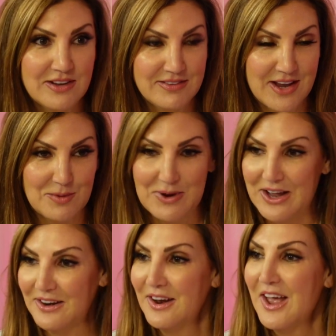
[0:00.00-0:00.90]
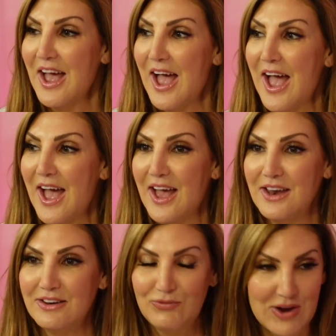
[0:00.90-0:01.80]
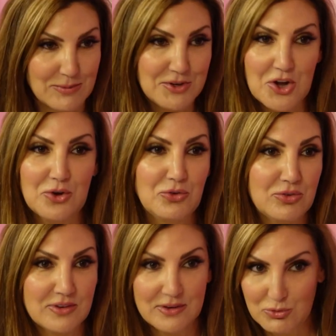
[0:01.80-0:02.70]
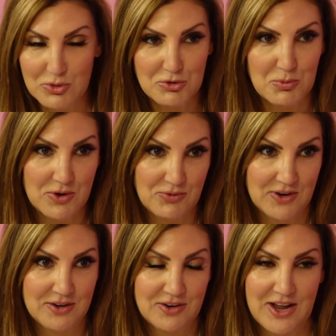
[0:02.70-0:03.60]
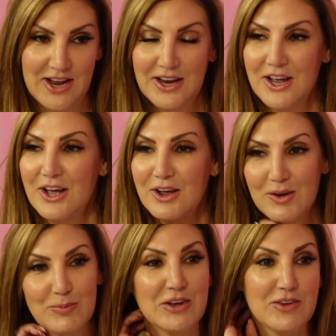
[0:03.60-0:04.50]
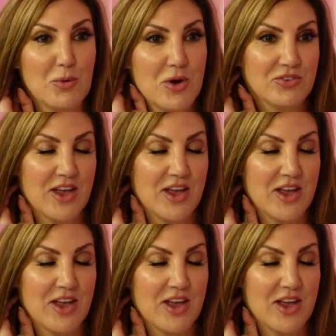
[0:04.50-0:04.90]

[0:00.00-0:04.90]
as a gay man and family knows, lives with his boyfriend. Okay, because I was